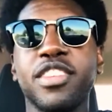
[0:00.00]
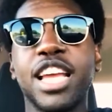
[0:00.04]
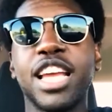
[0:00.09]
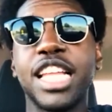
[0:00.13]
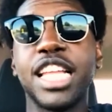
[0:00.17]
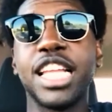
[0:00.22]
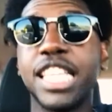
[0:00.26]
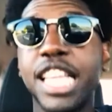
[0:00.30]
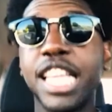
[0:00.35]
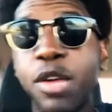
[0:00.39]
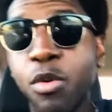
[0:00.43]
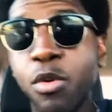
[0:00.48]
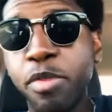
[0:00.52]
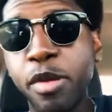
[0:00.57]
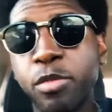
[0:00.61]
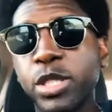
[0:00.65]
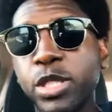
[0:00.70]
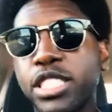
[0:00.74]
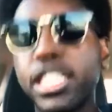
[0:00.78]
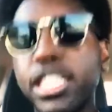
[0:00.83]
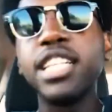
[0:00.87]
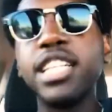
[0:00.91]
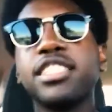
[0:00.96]
And then when people
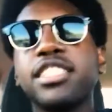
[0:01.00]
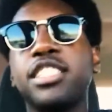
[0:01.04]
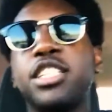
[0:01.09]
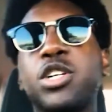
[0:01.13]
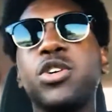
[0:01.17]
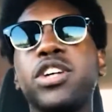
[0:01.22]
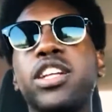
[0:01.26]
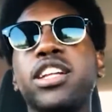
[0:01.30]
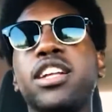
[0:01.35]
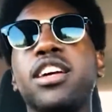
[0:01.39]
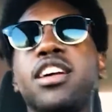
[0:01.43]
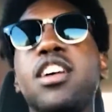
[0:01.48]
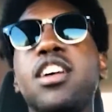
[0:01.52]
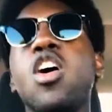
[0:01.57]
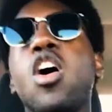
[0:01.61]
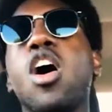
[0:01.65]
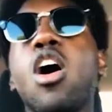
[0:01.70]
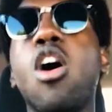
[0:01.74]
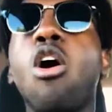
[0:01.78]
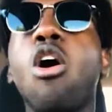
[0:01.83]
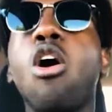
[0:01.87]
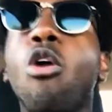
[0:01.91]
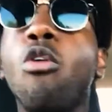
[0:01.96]
see us do it,
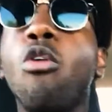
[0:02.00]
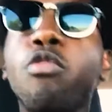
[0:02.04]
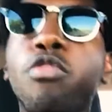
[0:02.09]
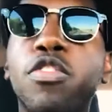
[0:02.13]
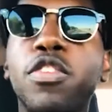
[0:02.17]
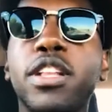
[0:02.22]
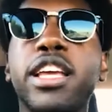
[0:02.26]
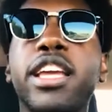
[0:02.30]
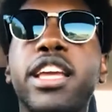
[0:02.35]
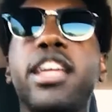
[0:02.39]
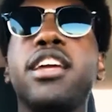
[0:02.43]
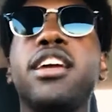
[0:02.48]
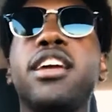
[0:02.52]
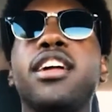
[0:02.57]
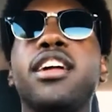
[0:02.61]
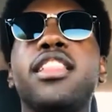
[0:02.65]
hopefully